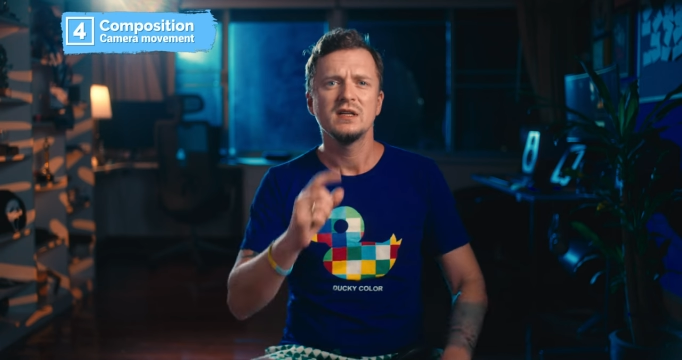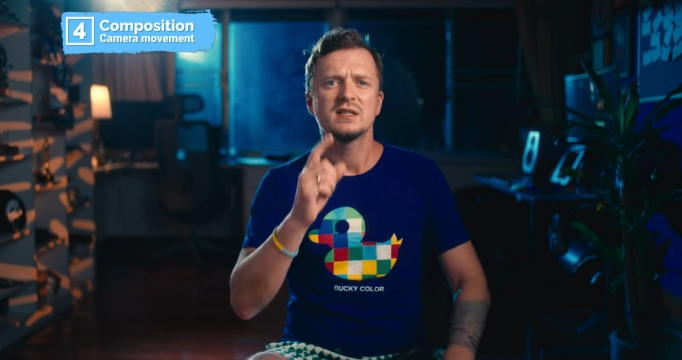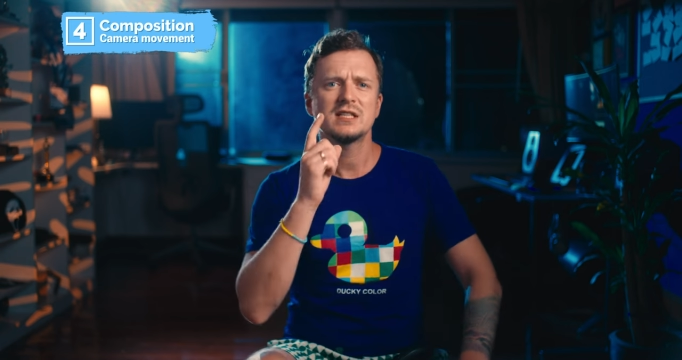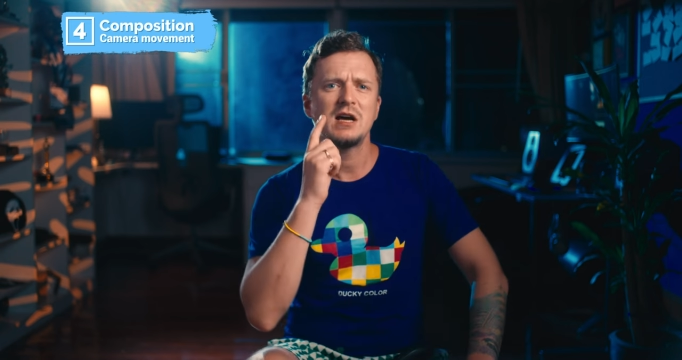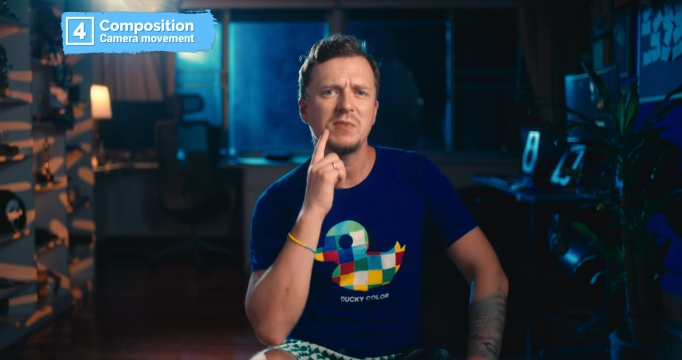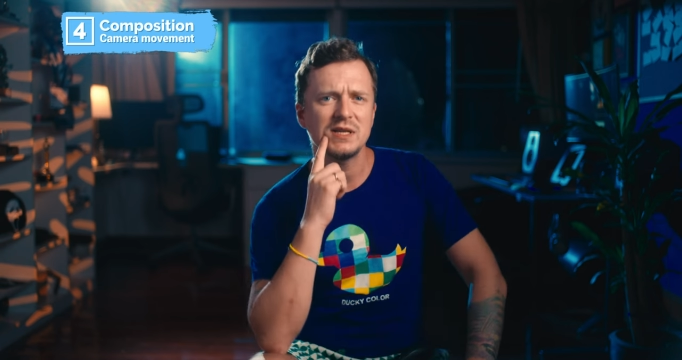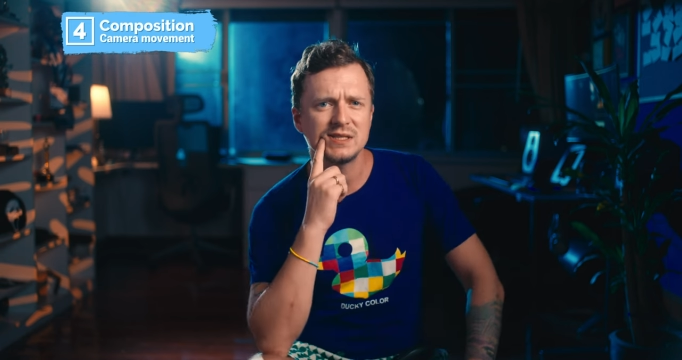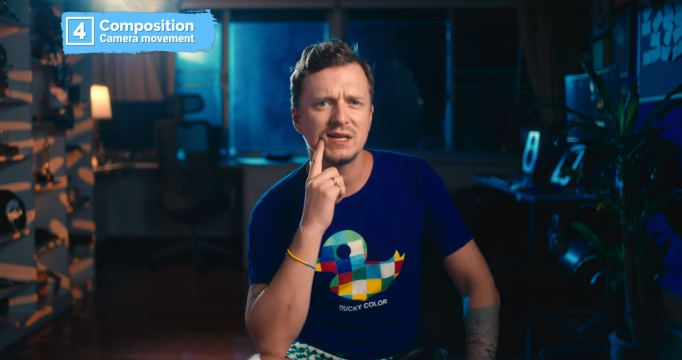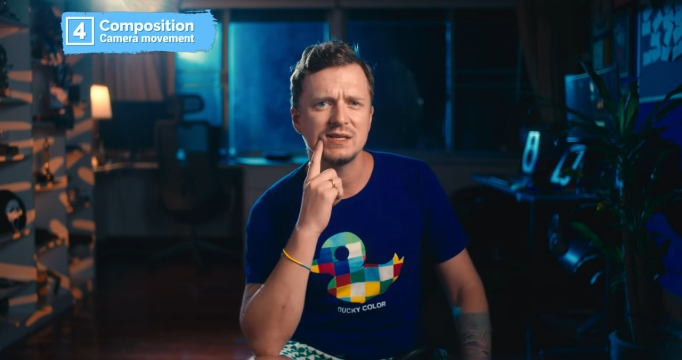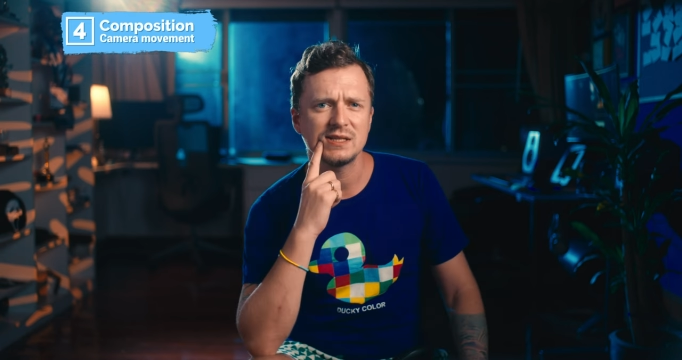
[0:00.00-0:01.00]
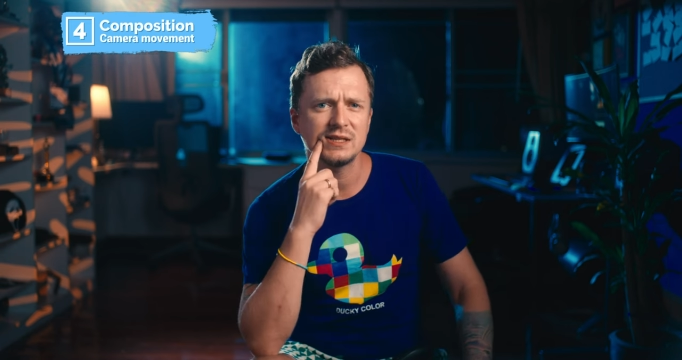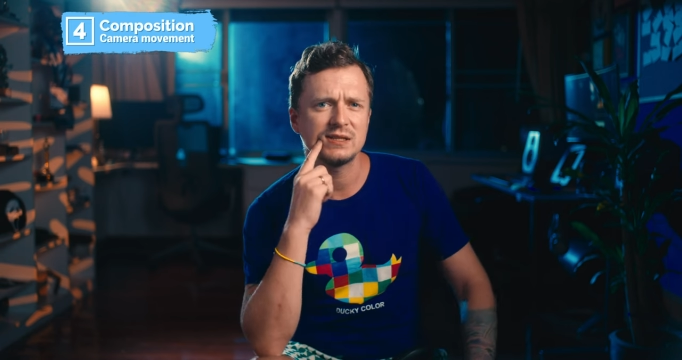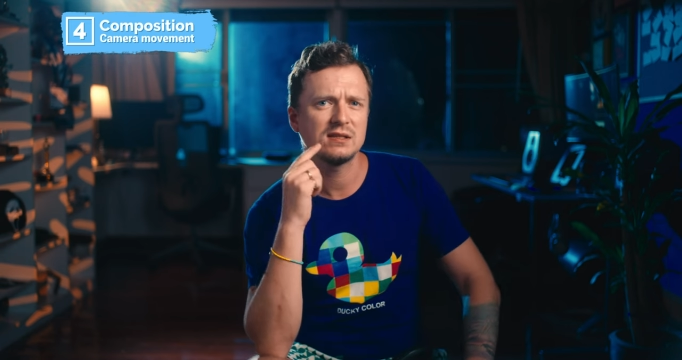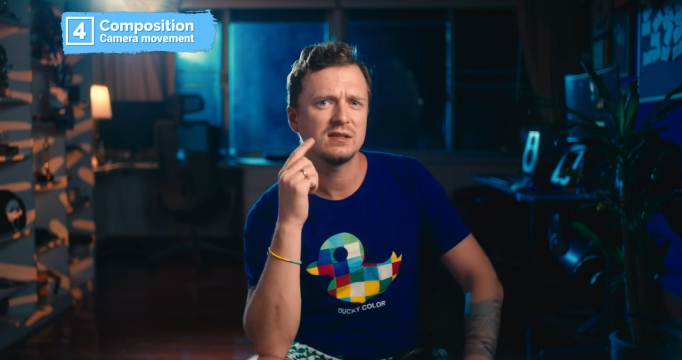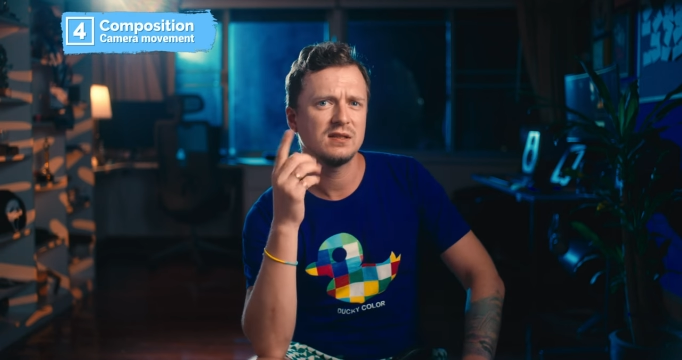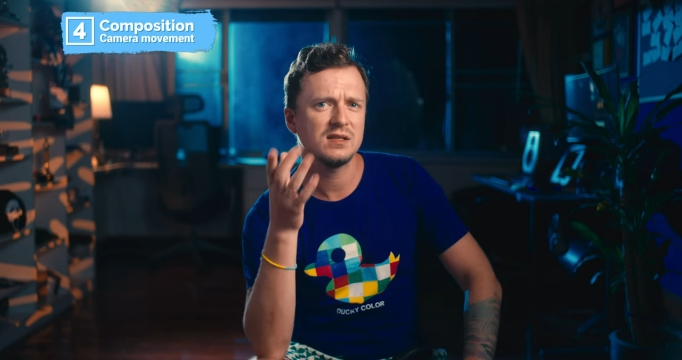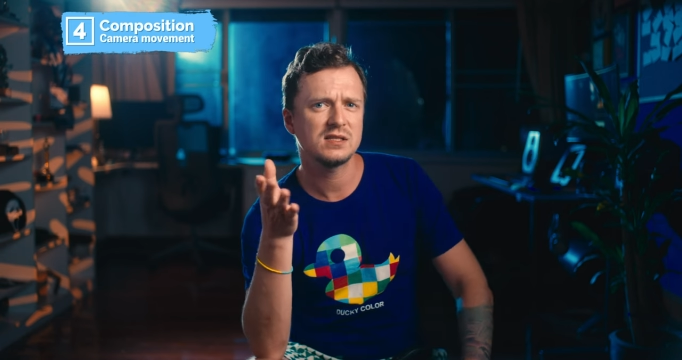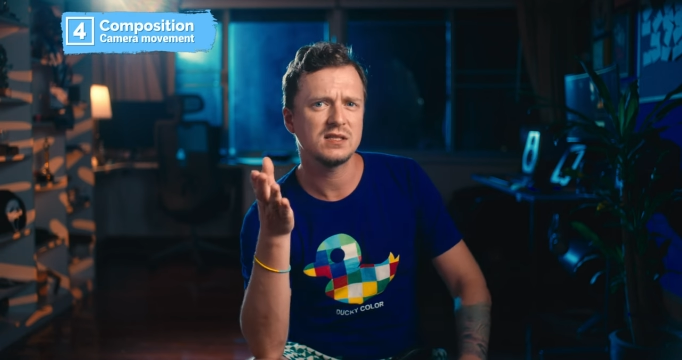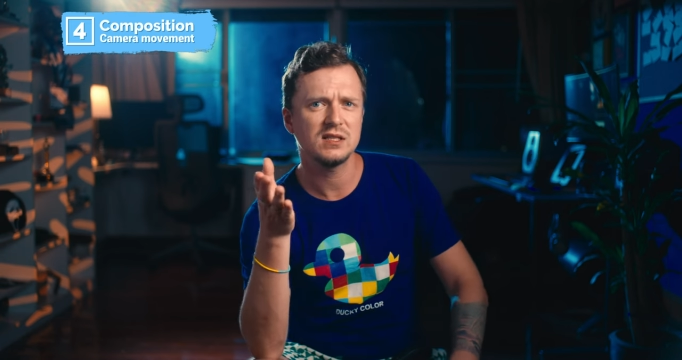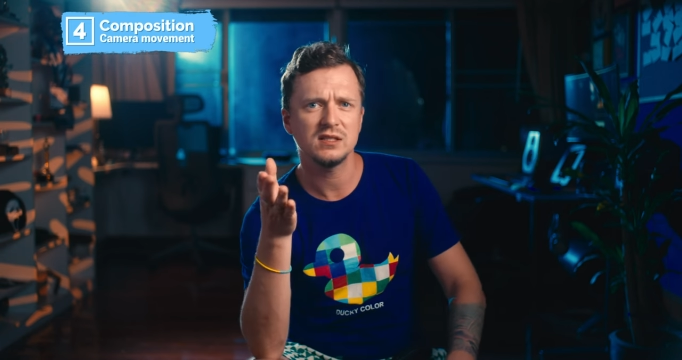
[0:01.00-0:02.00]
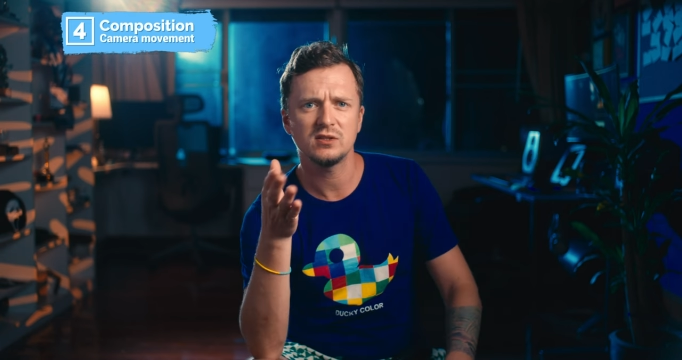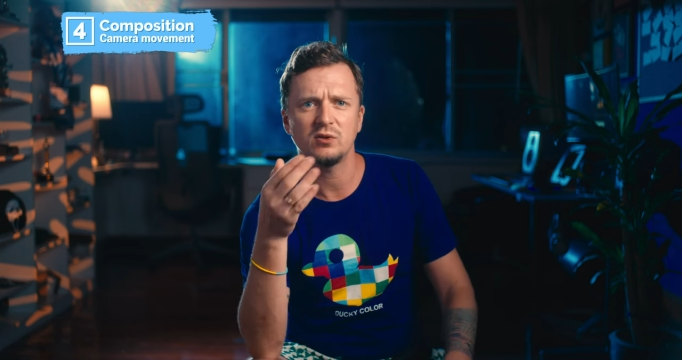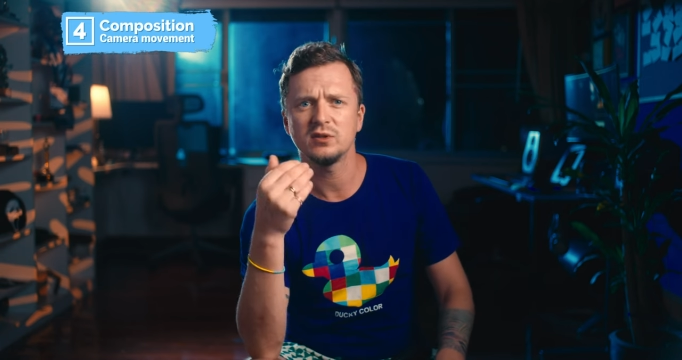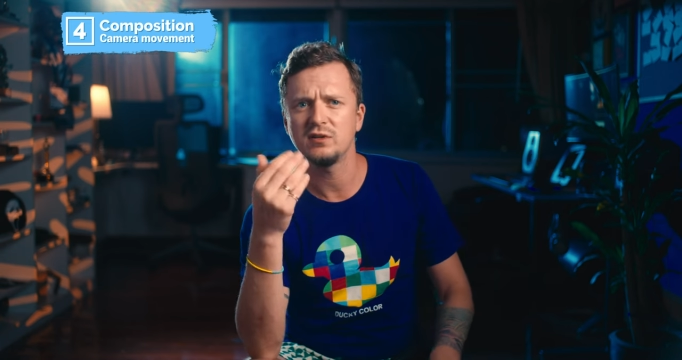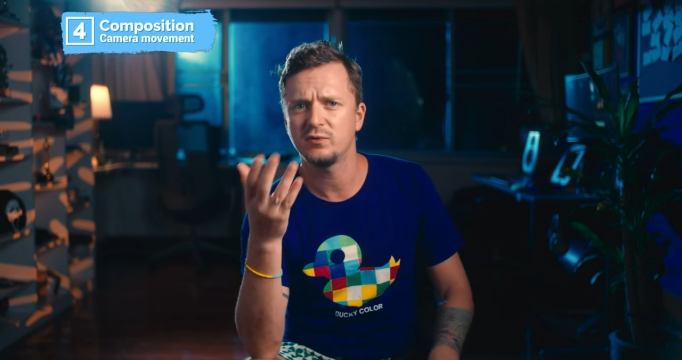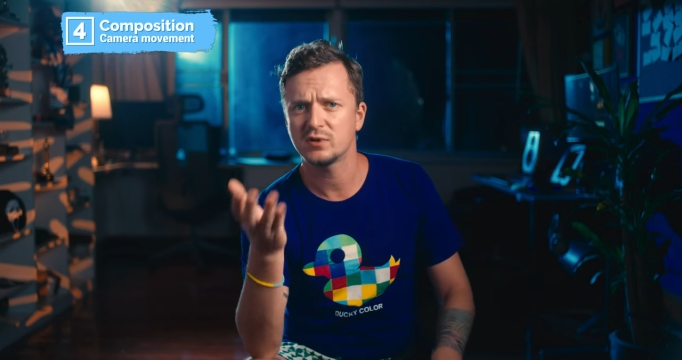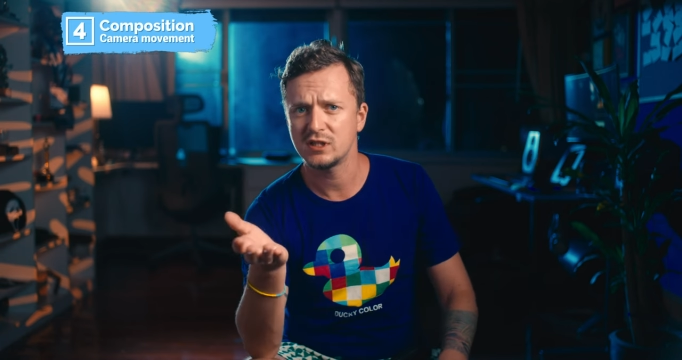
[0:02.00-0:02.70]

Some may say that uh, this needed only for